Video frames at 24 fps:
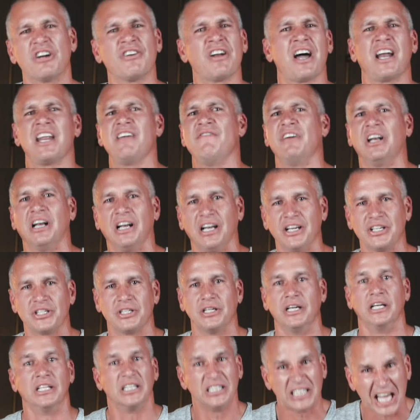They're not even
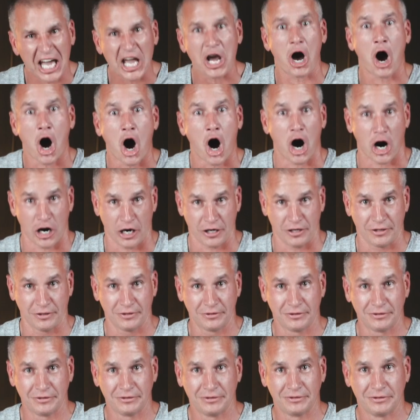listening. They are.
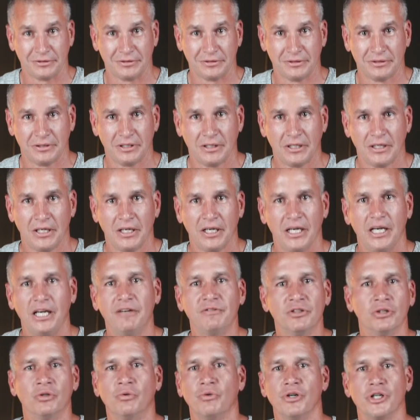
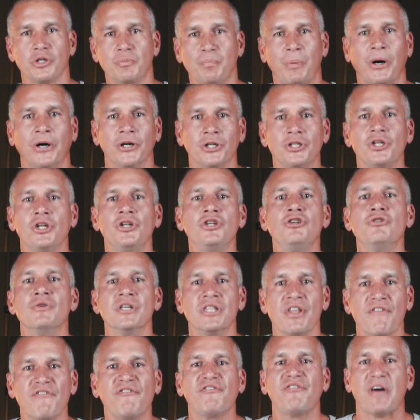Even the ones punching you
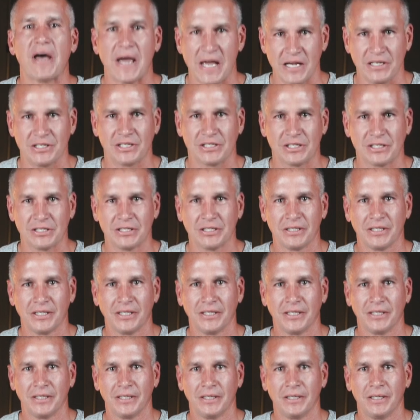in the face.
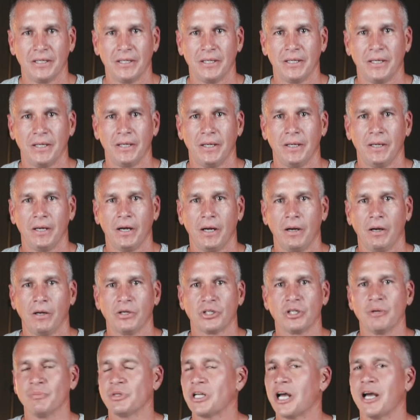
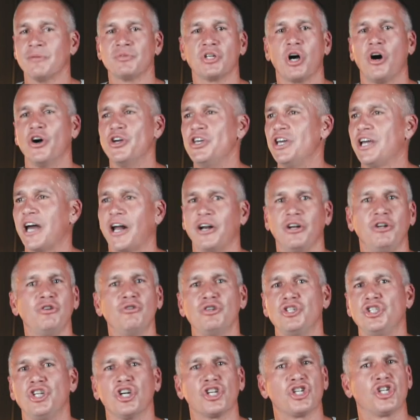Sometimes all you got to
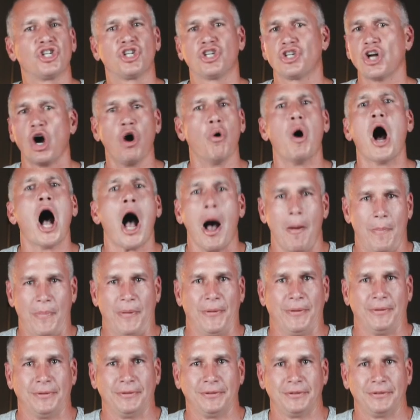do is just show up.